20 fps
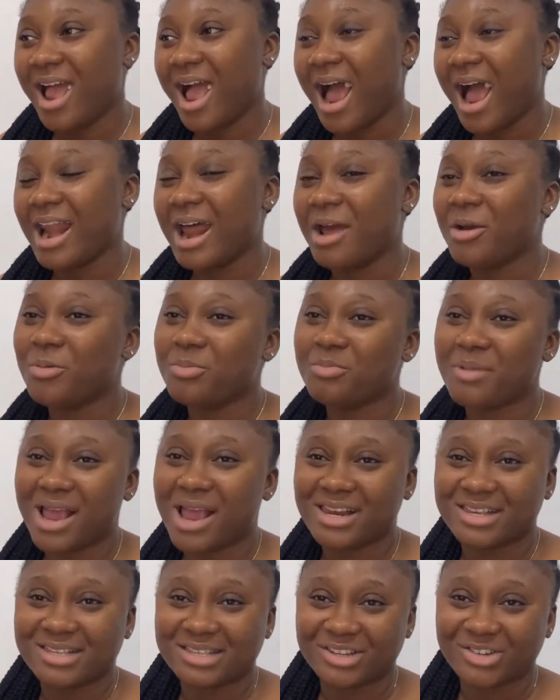and i hope
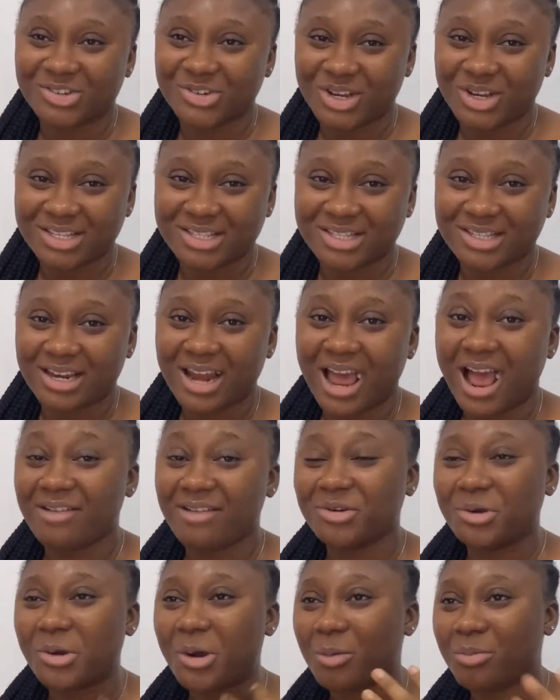mine is interesting i
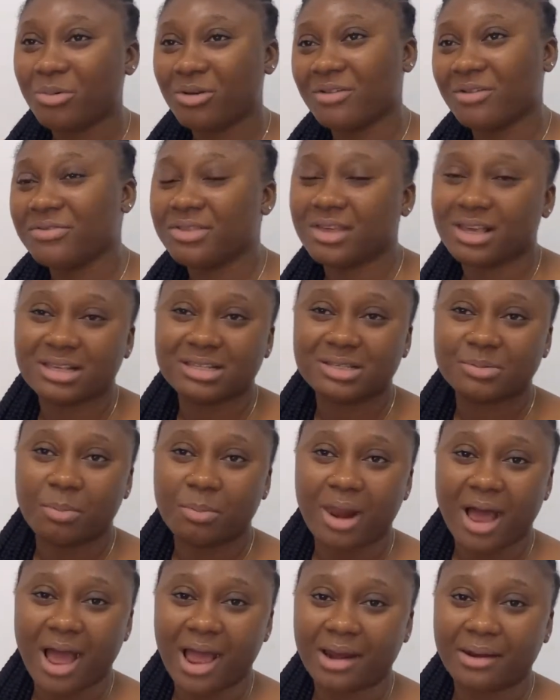have a couple of things
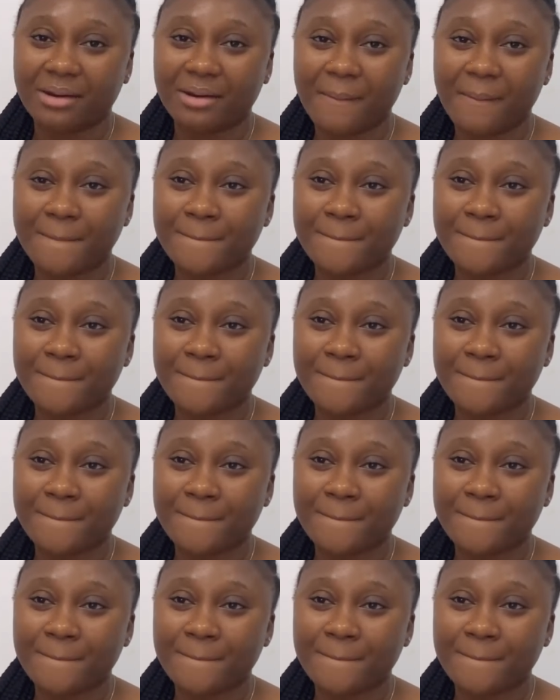planned